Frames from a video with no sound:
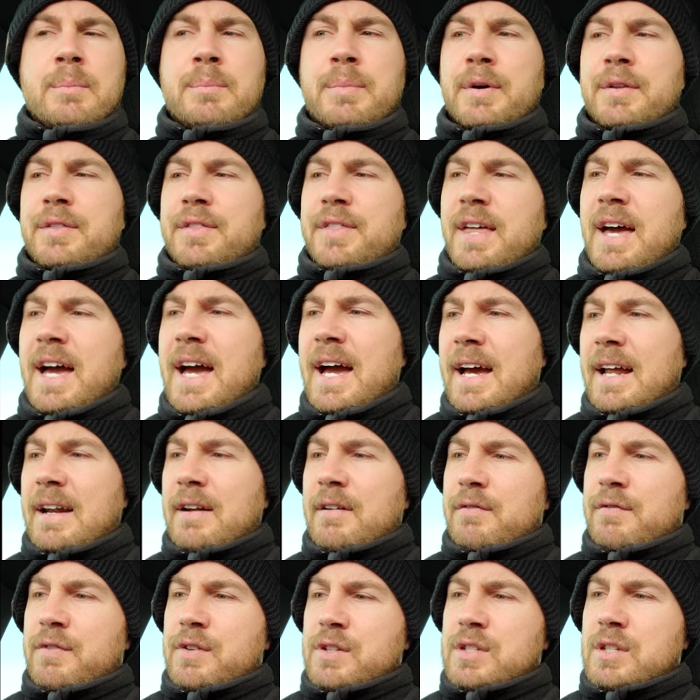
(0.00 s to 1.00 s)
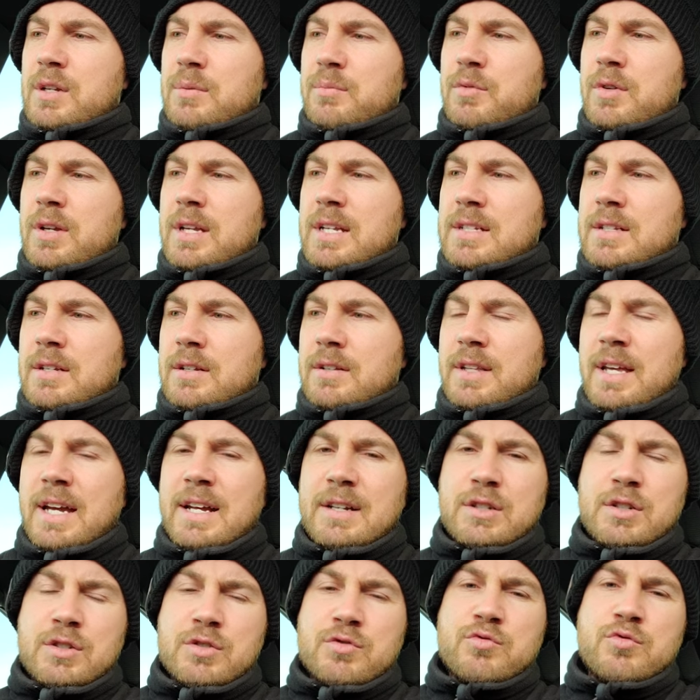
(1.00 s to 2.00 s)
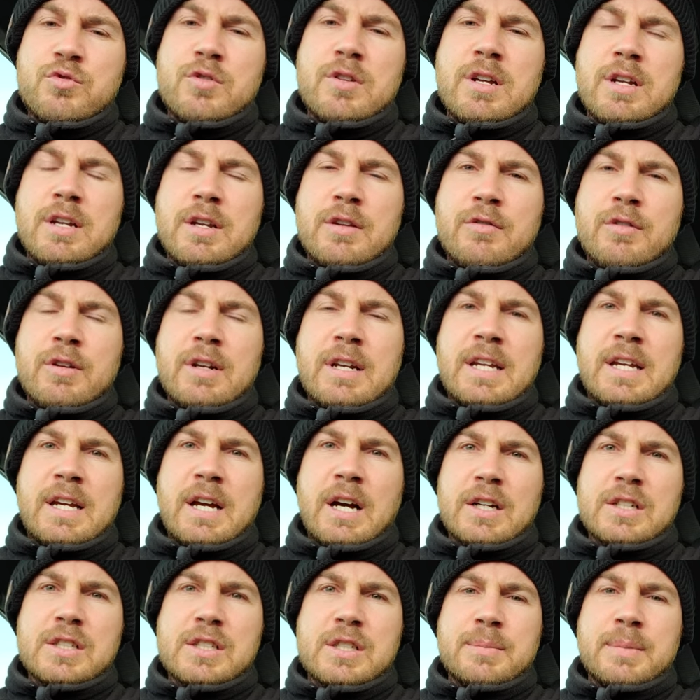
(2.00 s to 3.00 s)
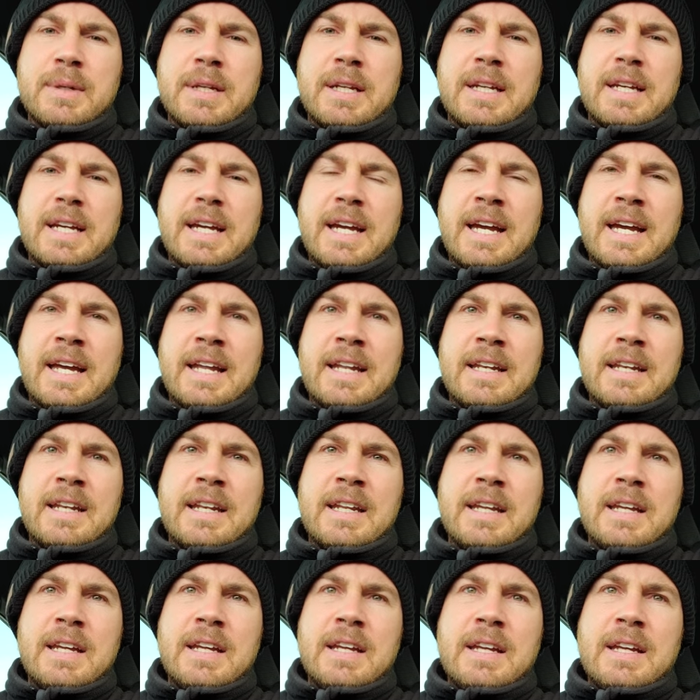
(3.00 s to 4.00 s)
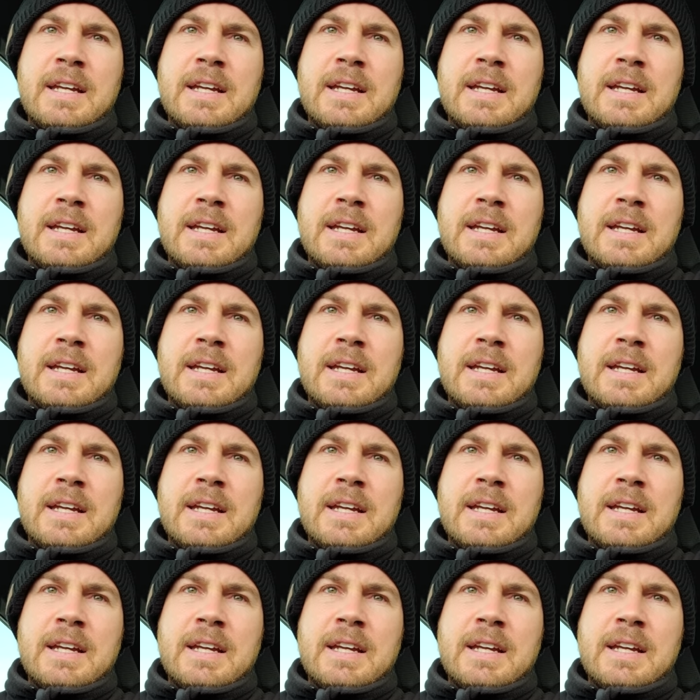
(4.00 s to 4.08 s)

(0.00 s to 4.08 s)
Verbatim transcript: but that for some reason that just really really got to me and